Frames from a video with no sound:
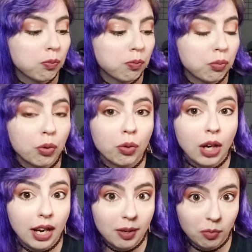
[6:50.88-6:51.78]

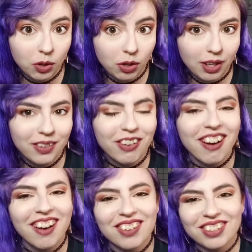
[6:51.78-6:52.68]
Primer. I
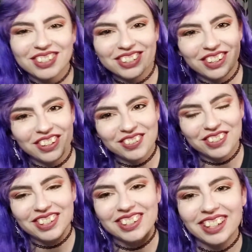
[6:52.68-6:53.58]
forgot what it was called for
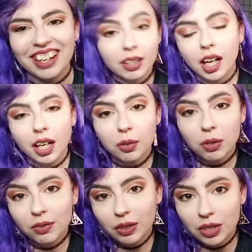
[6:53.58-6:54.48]
a second. I don't wear
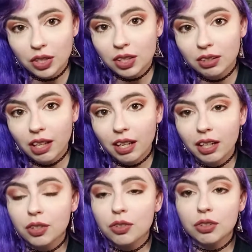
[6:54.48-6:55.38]
foundation a lot. I
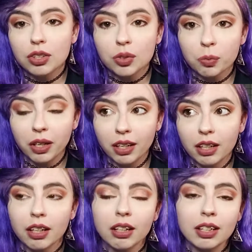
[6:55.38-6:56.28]
usually just
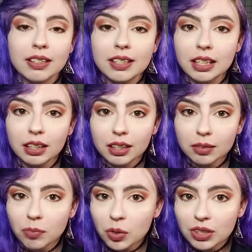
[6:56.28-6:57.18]
wear concealer
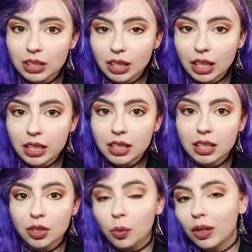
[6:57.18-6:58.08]
most days,
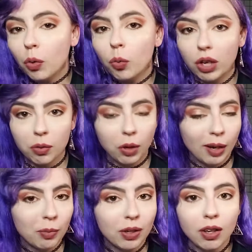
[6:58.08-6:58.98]
so I don't wear
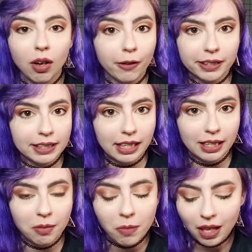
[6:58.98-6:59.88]
primer all the time.